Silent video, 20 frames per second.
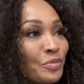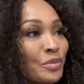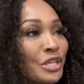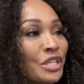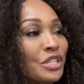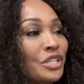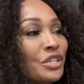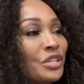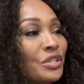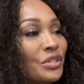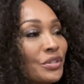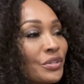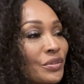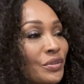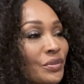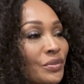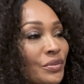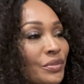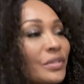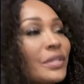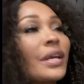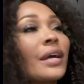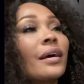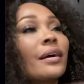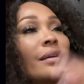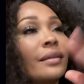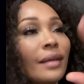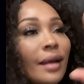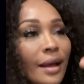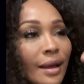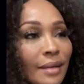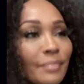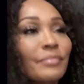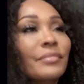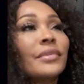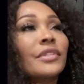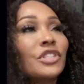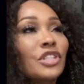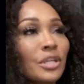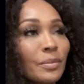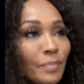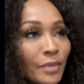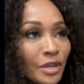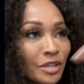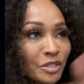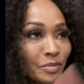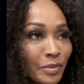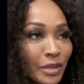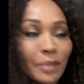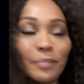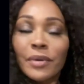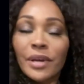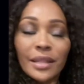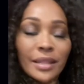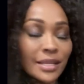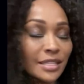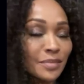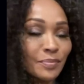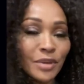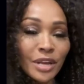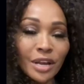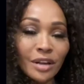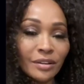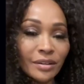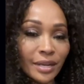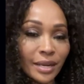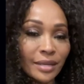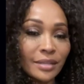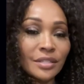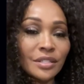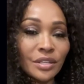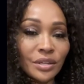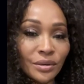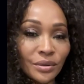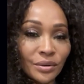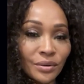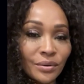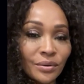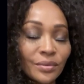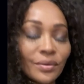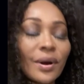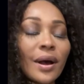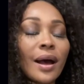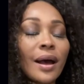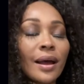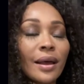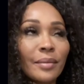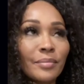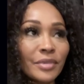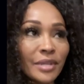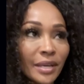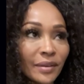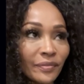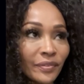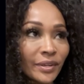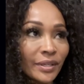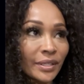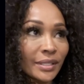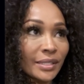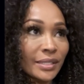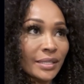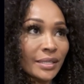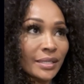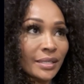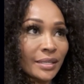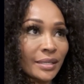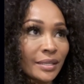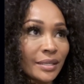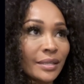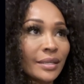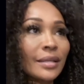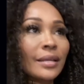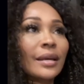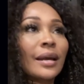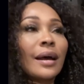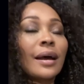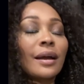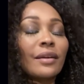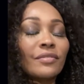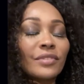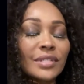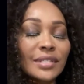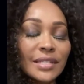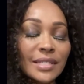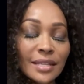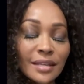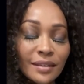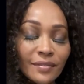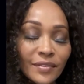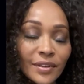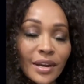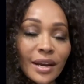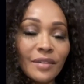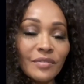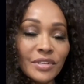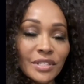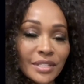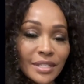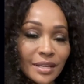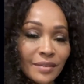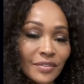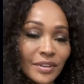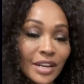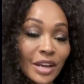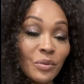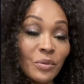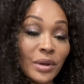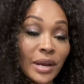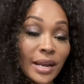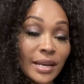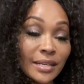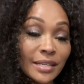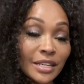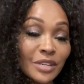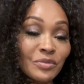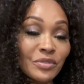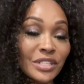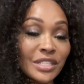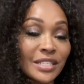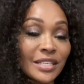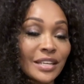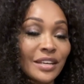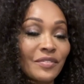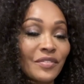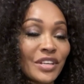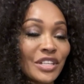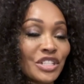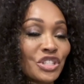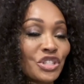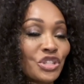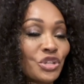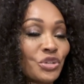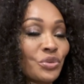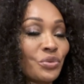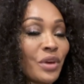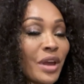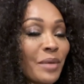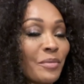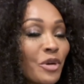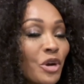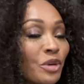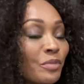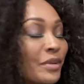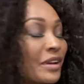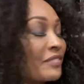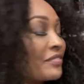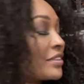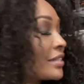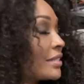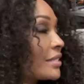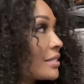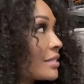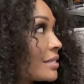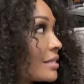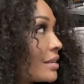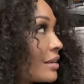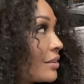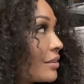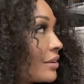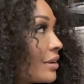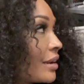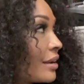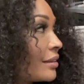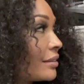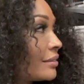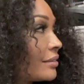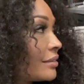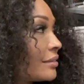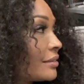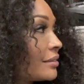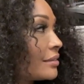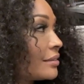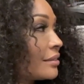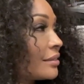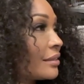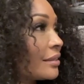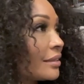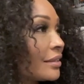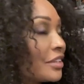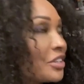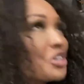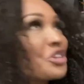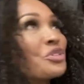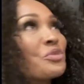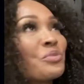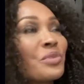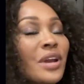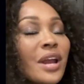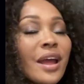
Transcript: And then a big butt. Yeah, I, yeah. cheekbones, big butt. That's me mm -hmm. all mm-hmm. day. So ostrich. I am definitely. I receive it. I receive it. Now, what I What's didn't receive is you hurt my feelings the other day. What I hurt? How I hurt your feelings?